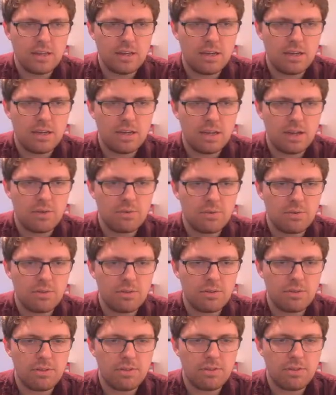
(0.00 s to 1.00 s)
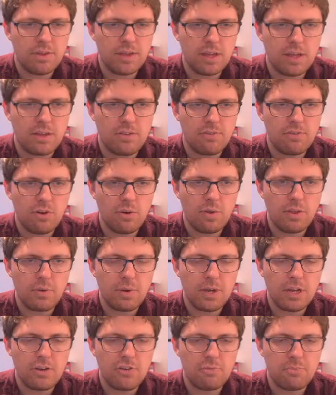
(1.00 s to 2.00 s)
I don't think so. I think
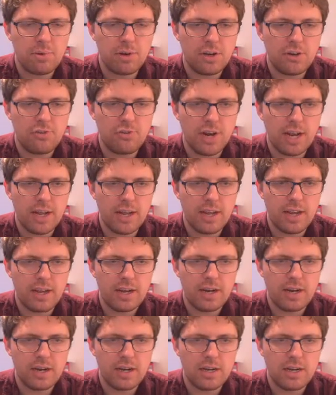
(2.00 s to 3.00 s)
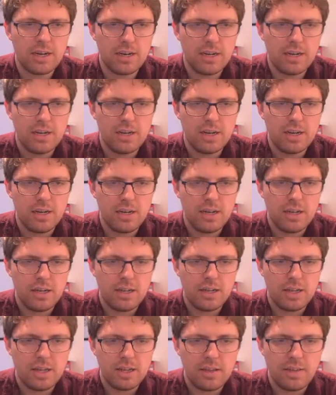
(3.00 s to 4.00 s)
we can just put a dreg here
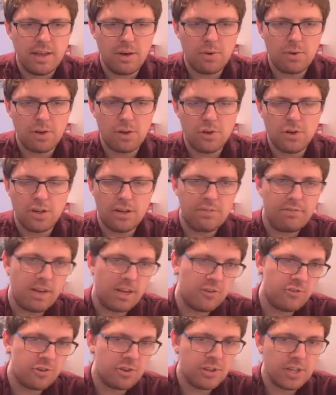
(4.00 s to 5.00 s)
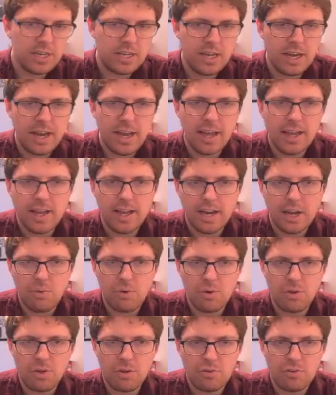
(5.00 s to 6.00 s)
that could eventually die, and I
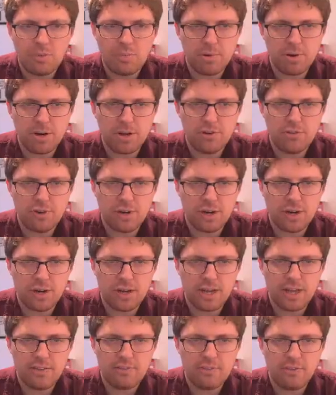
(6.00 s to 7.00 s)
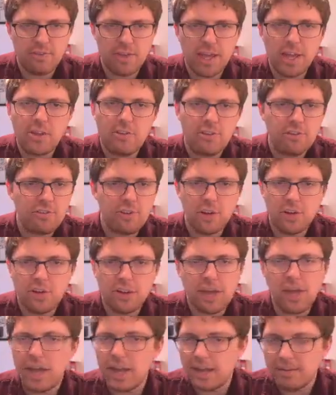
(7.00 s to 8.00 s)
won't use the burnout trigger yet. So they'll just all
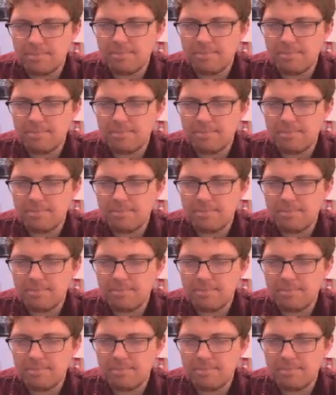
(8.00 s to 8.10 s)
die.